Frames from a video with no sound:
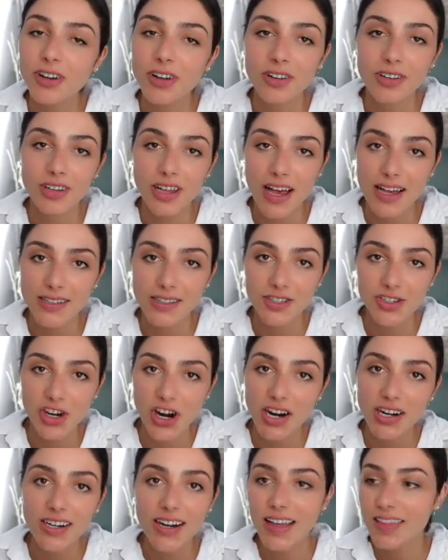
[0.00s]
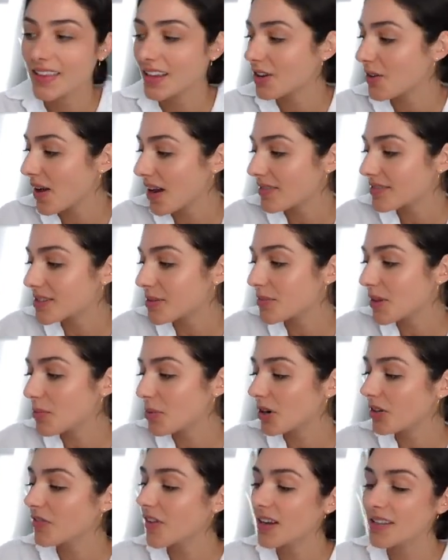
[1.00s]
glass jar, and then you have something
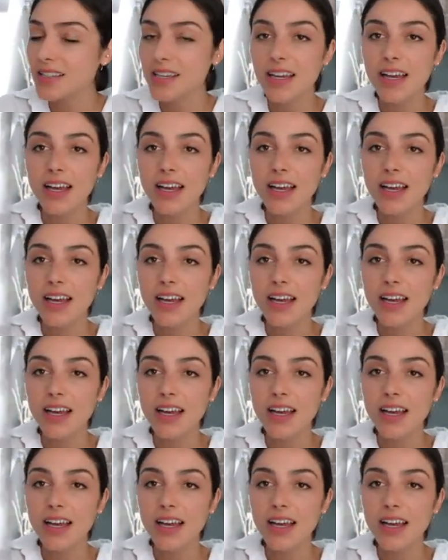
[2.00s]
perfect.